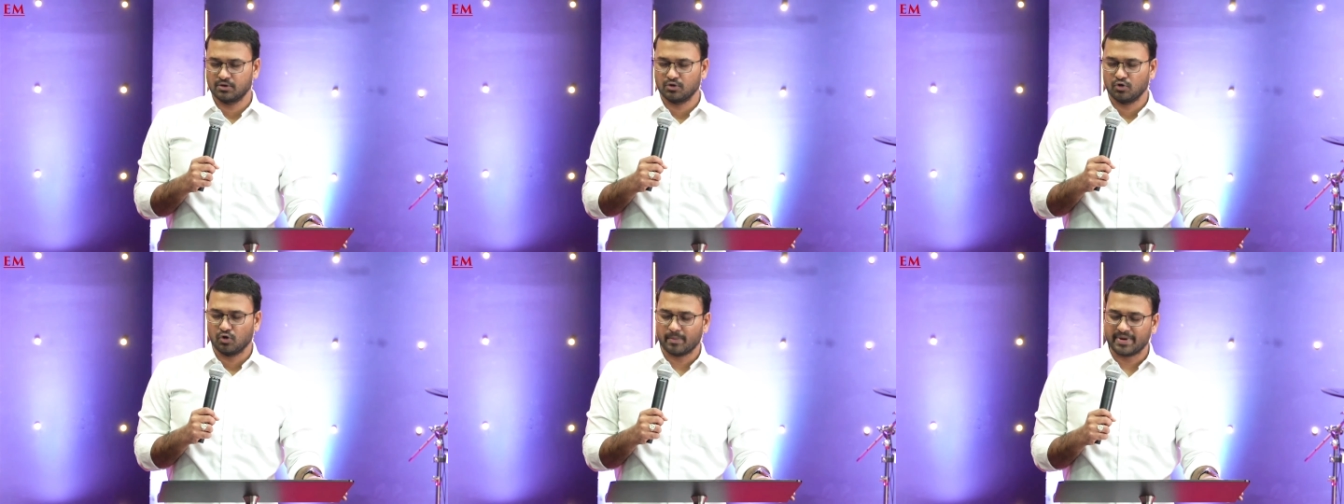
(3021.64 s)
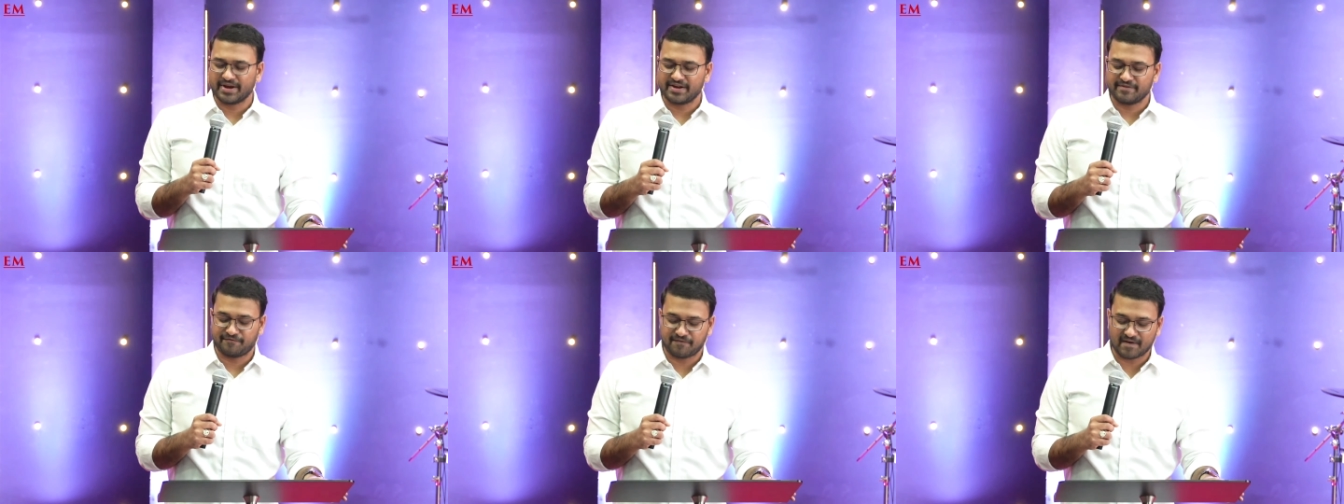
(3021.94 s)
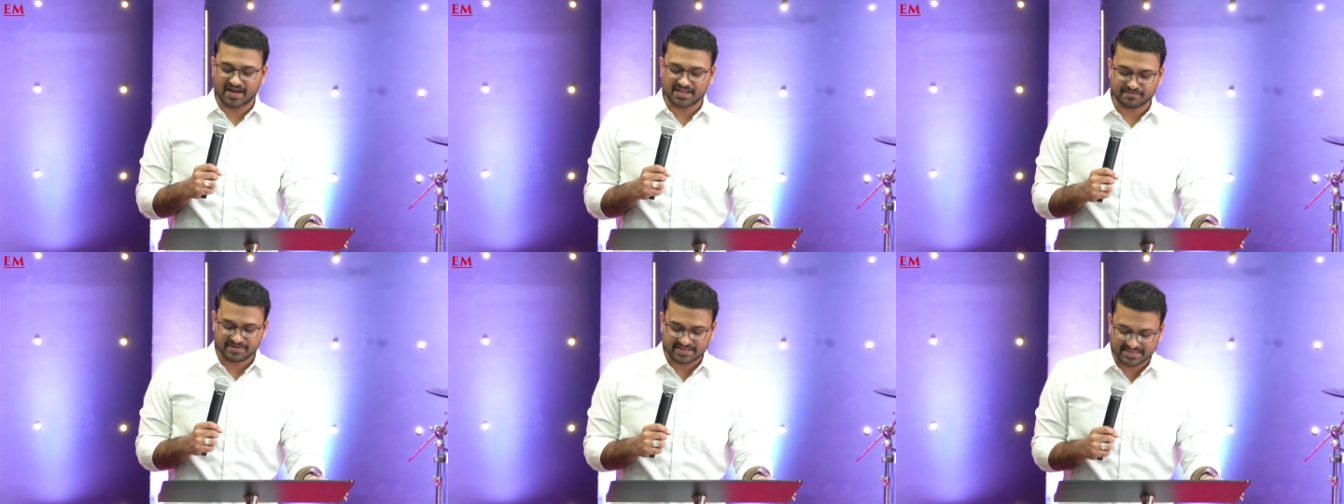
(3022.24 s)
Almighty
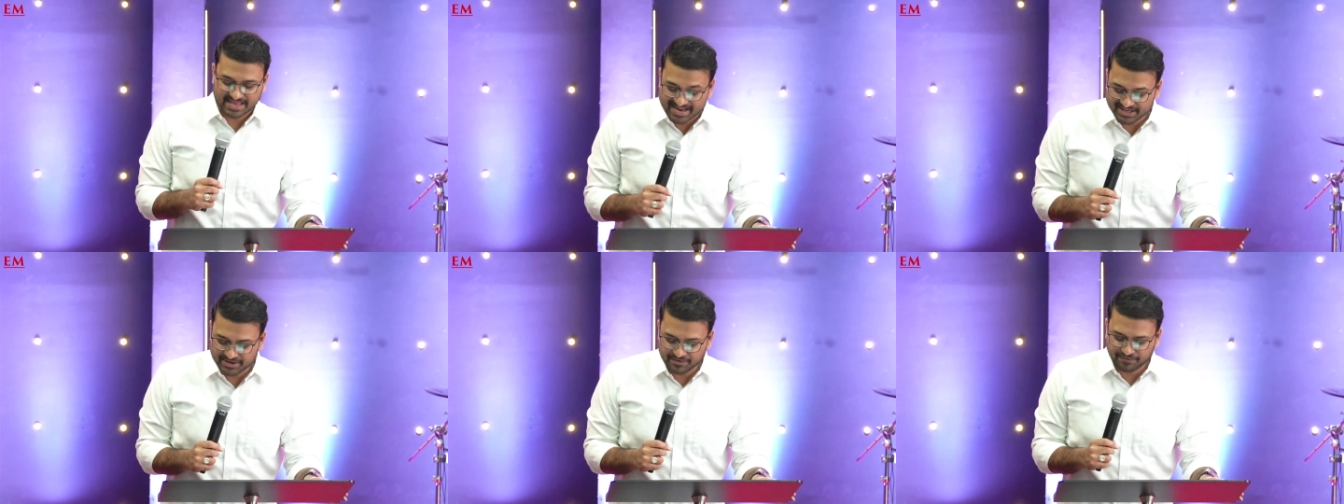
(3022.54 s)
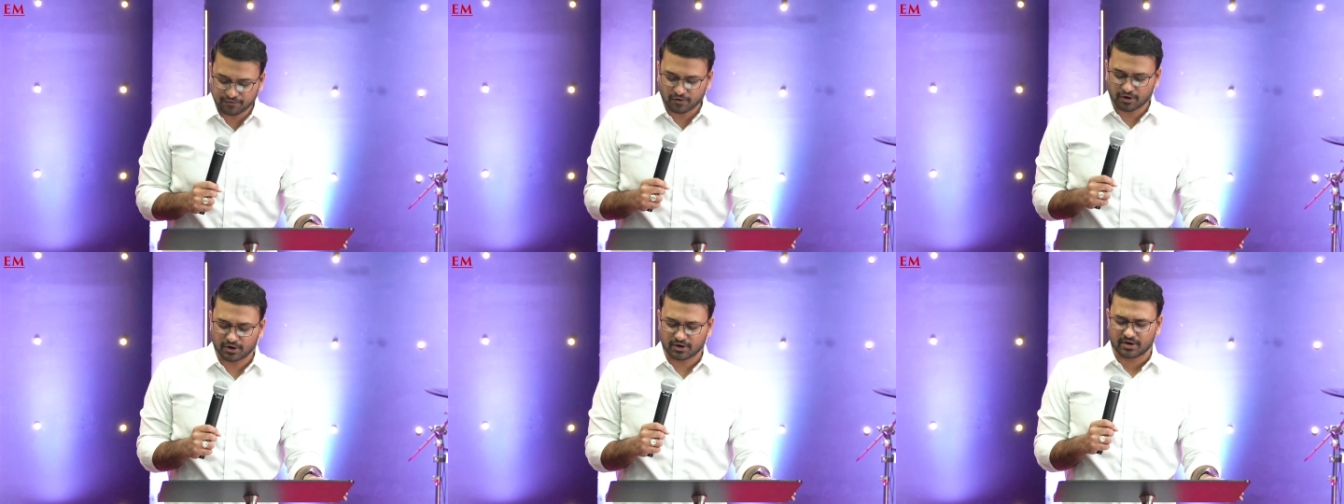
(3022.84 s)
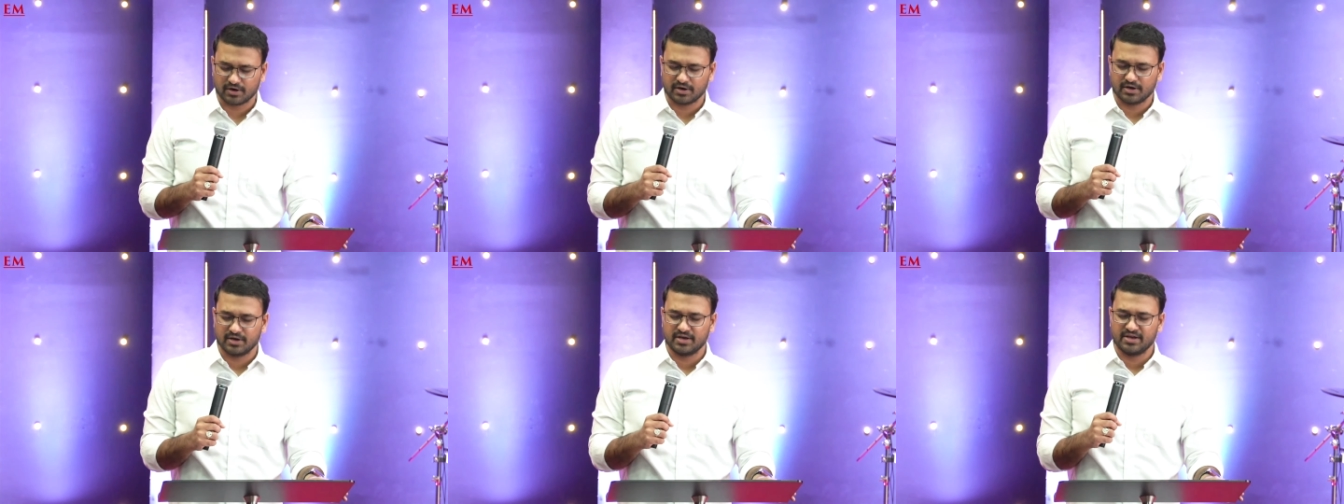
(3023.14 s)
Father, we thank you for
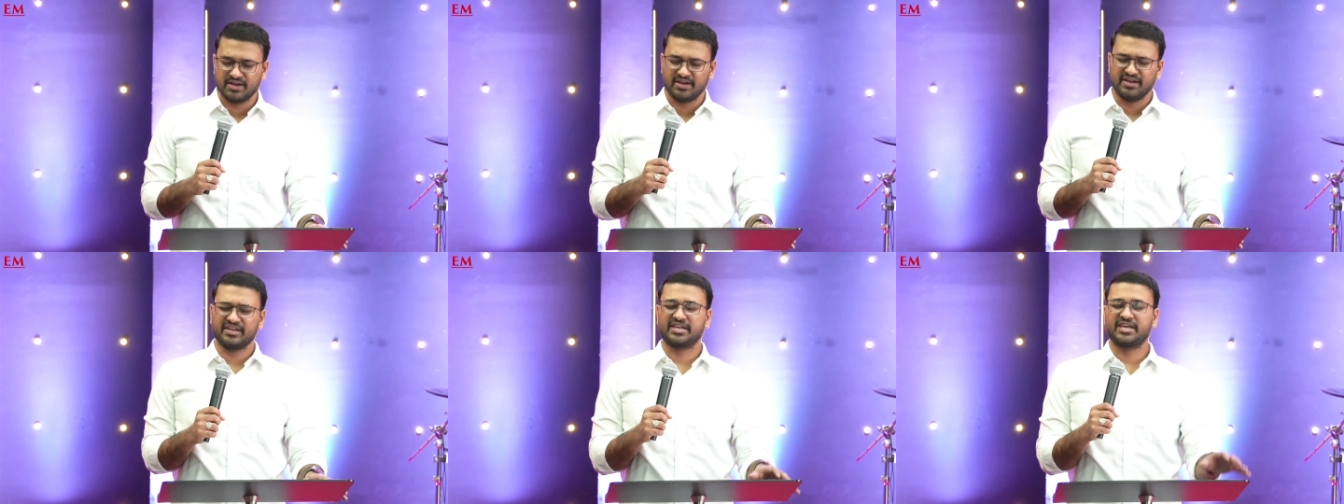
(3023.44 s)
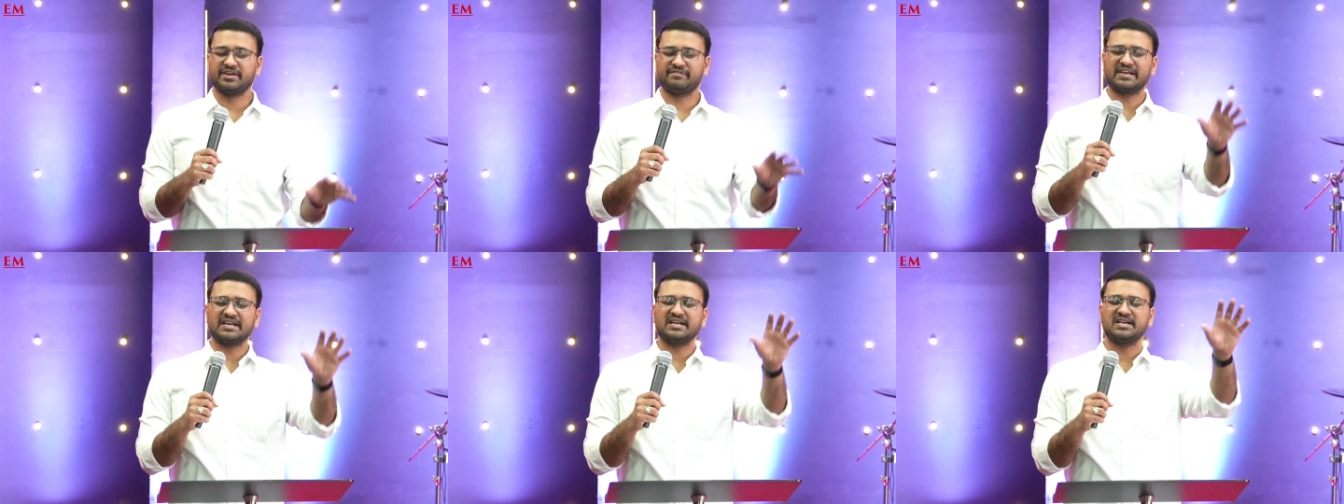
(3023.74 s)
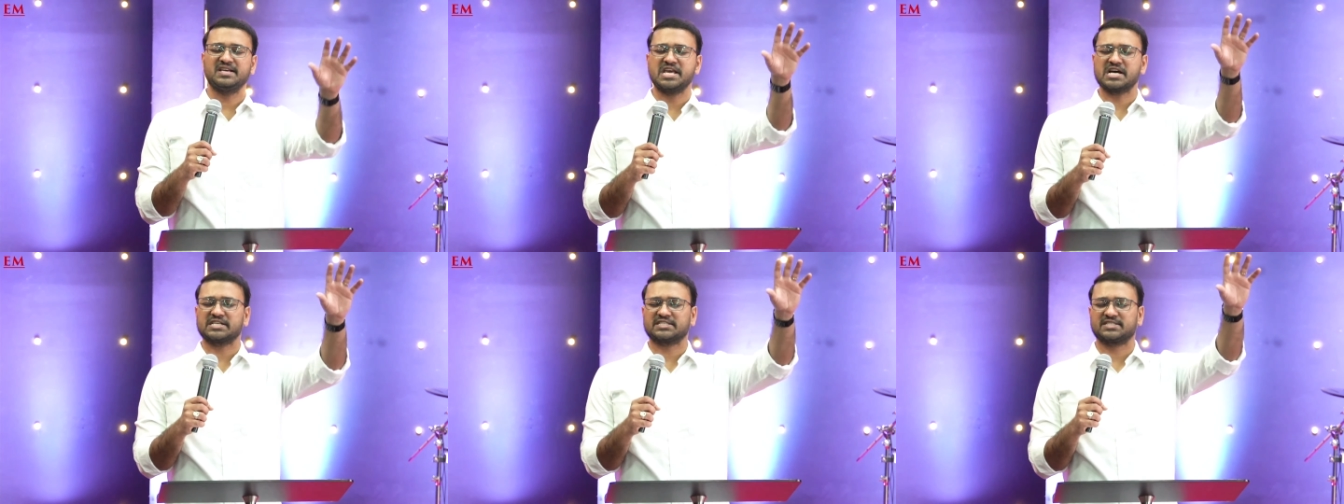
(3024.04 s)
giving
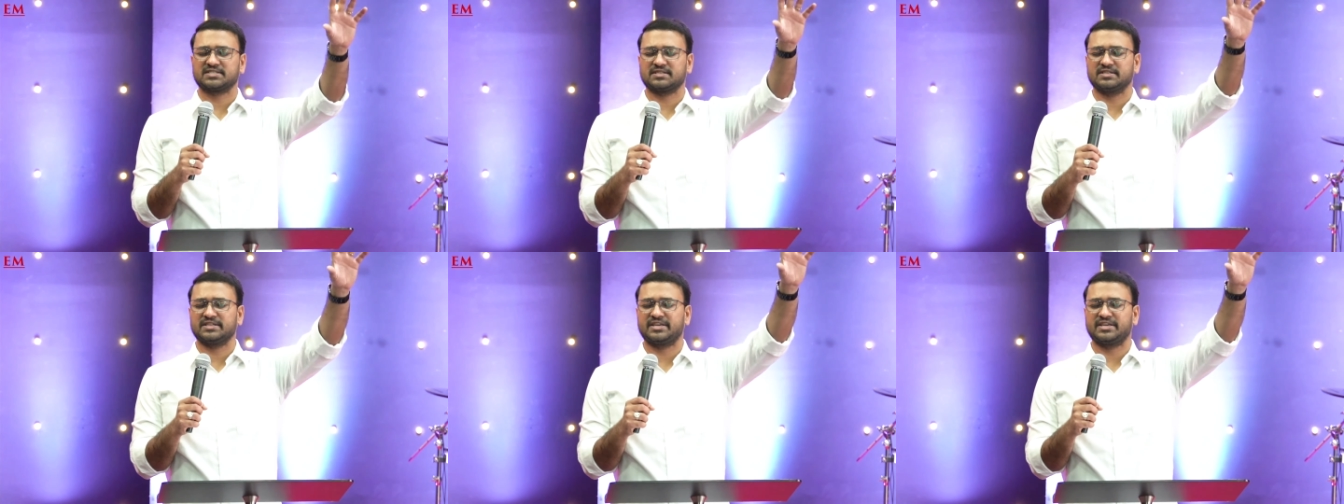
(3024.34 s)
us,